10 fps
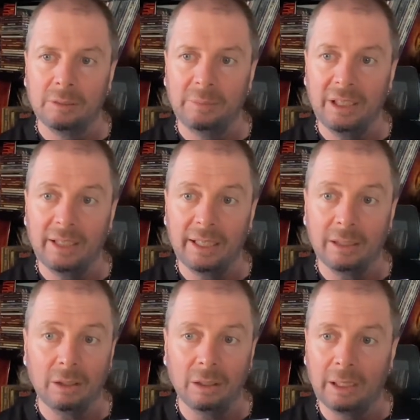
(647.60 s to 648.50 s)
Yeah, they had a
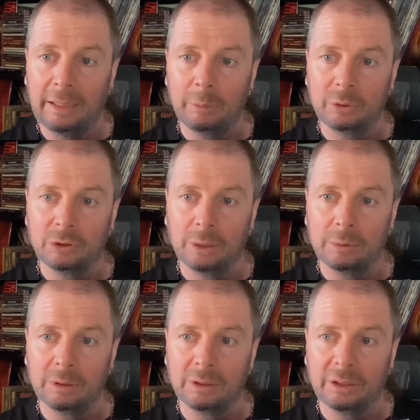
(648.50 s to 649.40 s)
lot of label
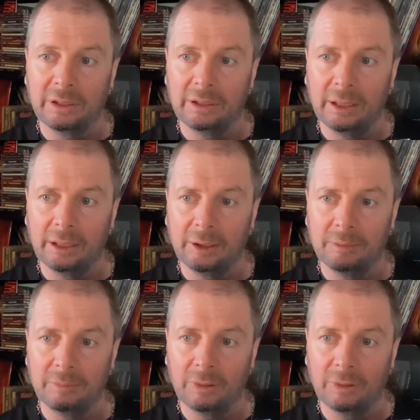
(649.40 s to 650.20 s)
trouble and um,